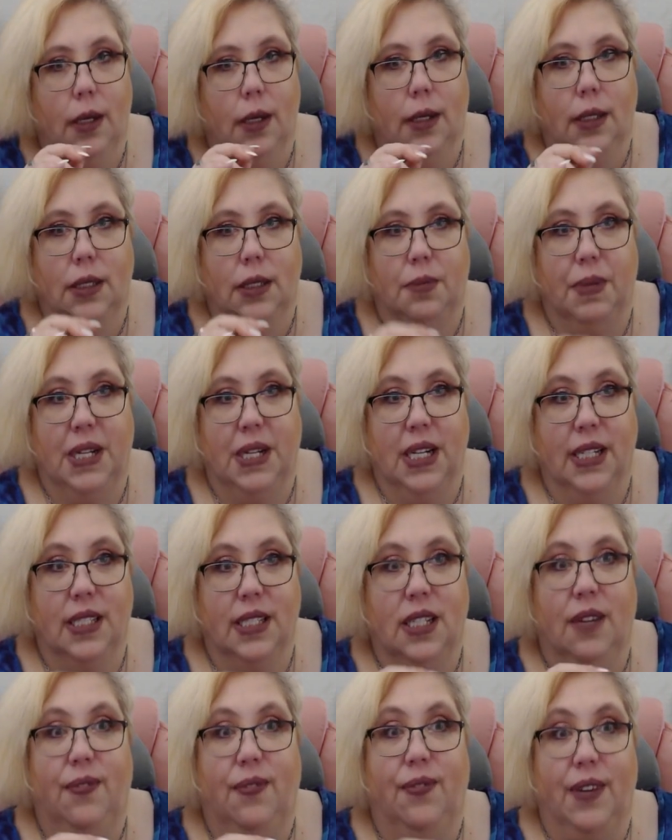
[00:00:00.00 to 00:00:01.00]
Because
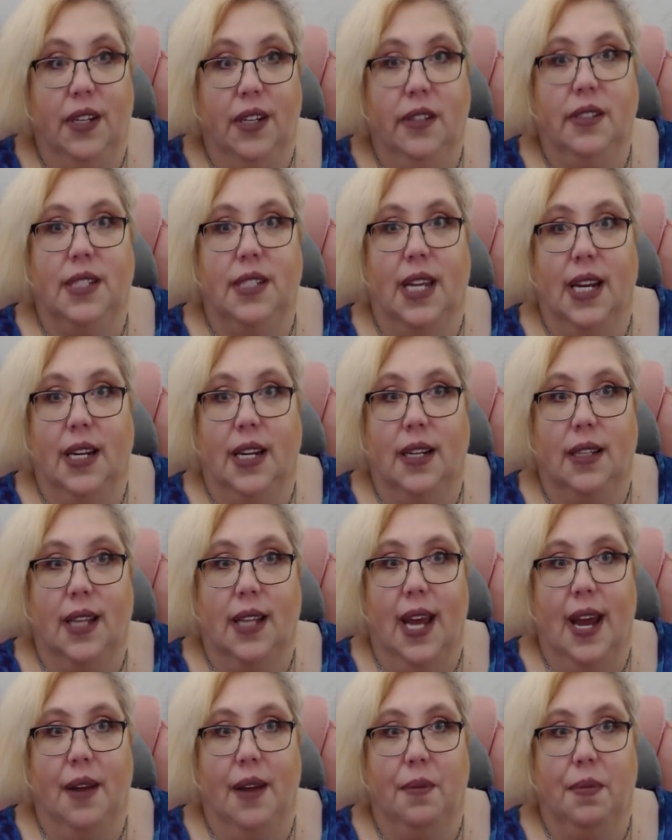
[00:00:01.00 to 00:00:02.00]
he feels like
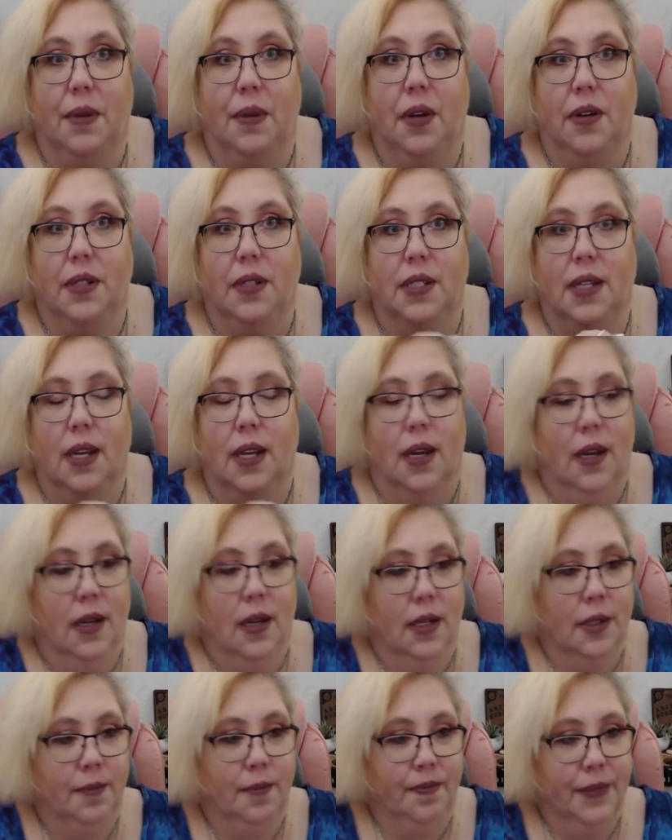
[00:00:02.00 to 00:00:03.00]
that. There's
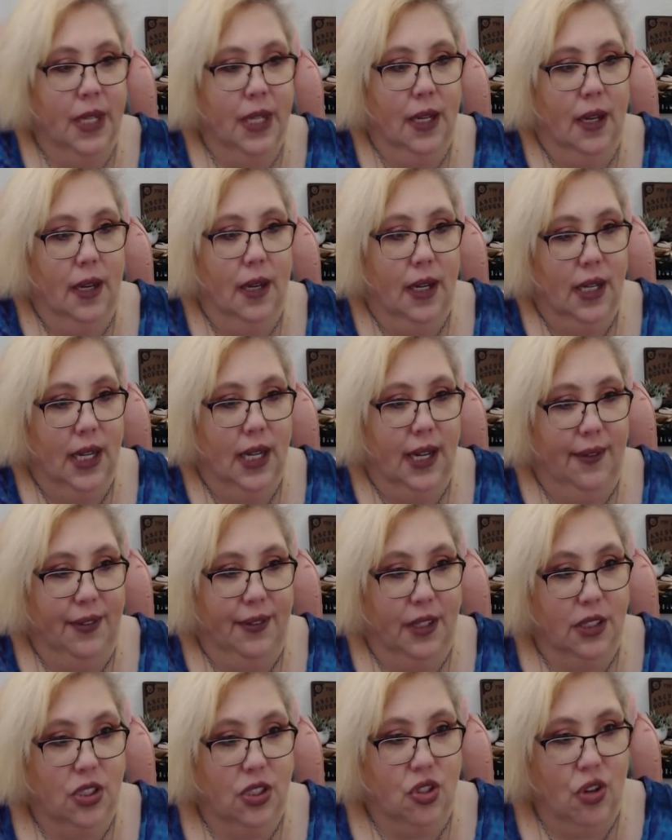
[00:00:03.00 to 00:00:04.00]
he
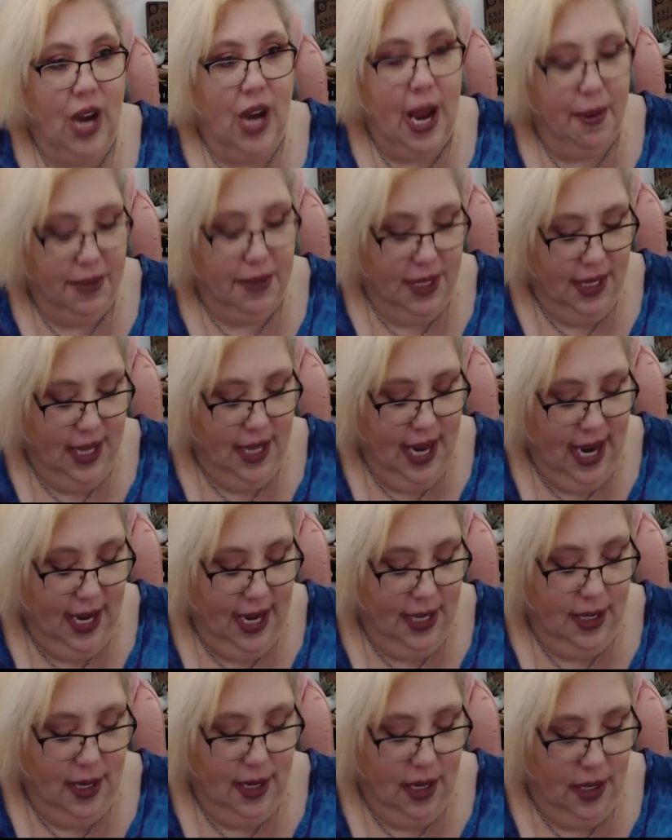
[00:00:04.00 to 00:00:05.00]
feels trapped in
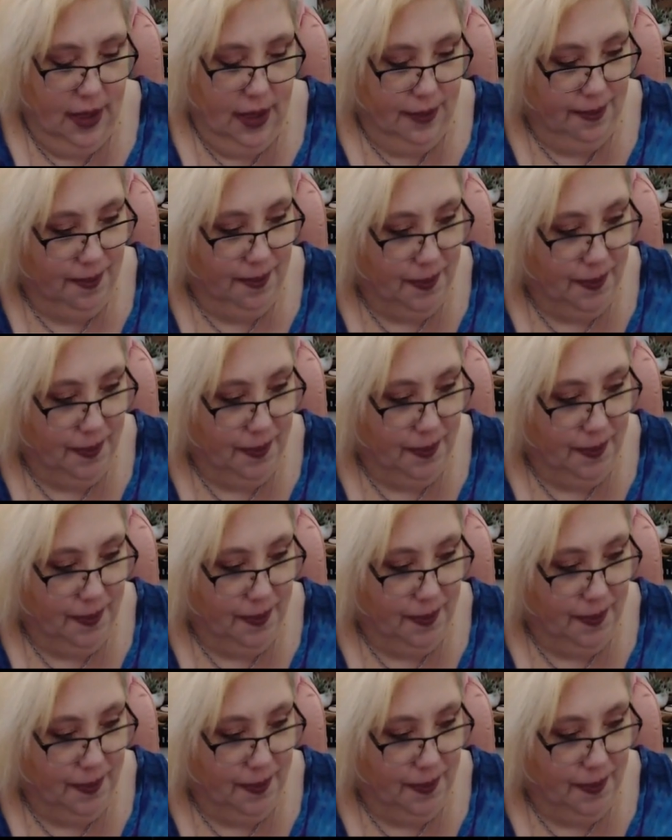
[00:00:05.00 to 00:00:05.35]
that. But